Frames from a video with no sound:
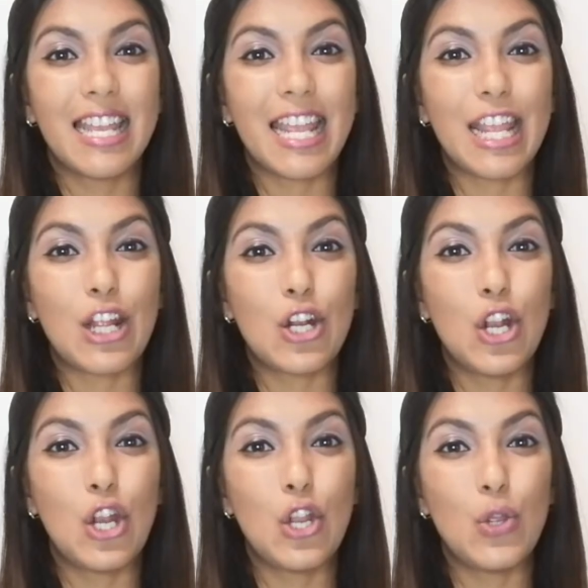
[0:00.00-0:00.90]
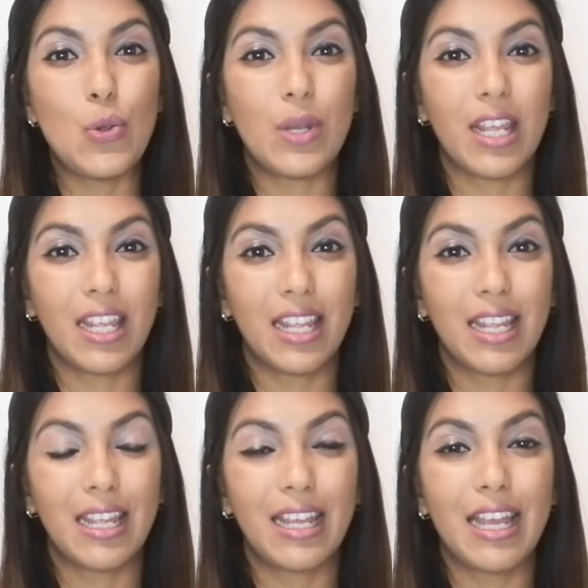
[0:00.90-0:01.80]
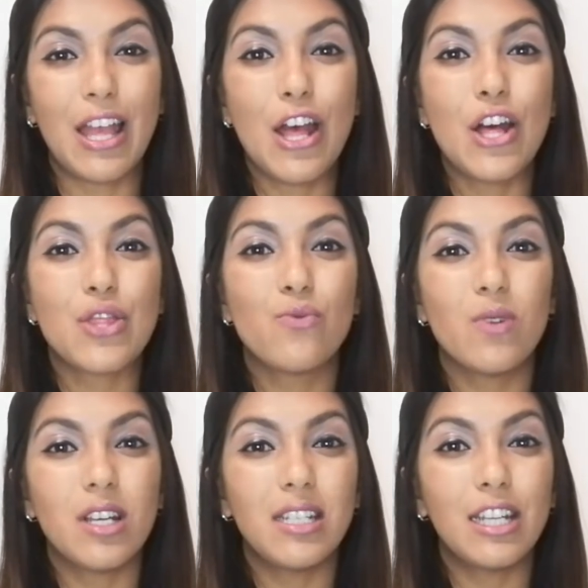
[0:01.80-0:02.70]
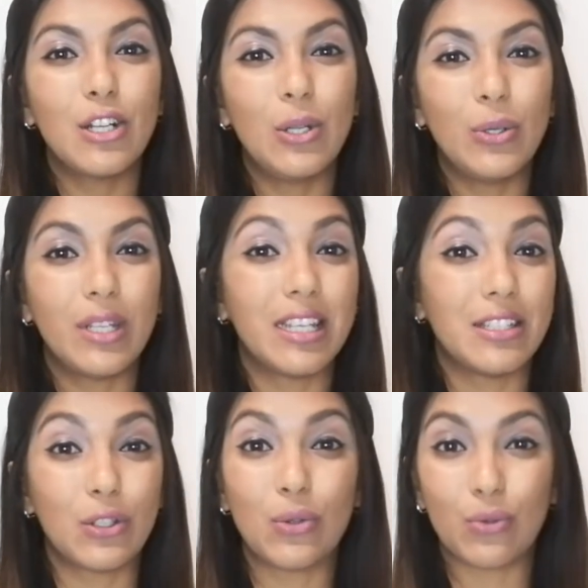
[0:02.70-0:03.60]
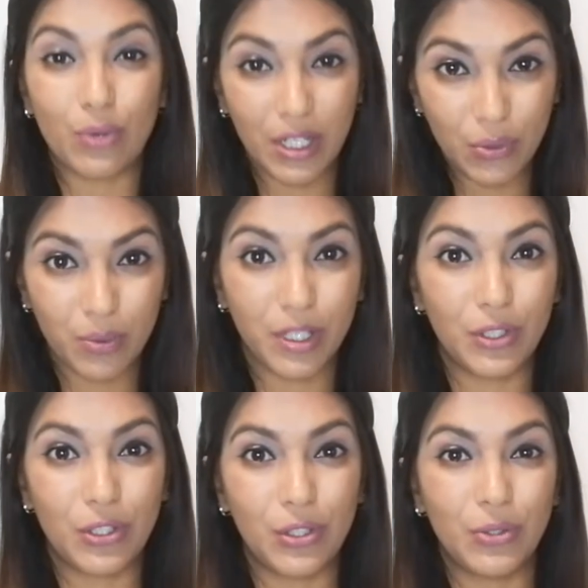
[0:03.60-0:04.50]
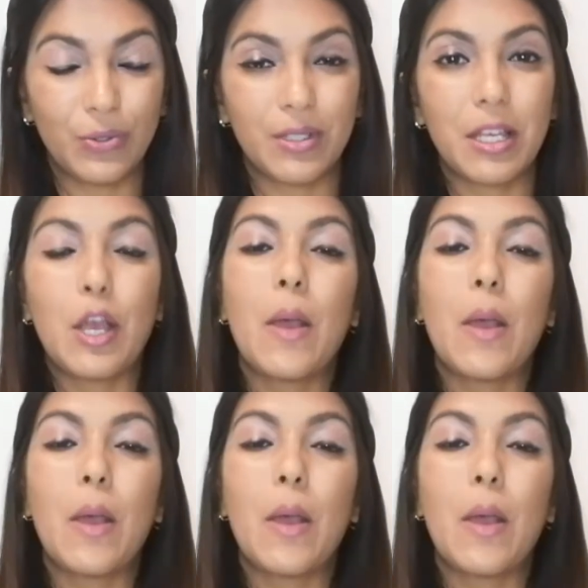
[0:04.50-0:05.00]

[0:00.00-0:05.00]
Including. The word including is a great word to use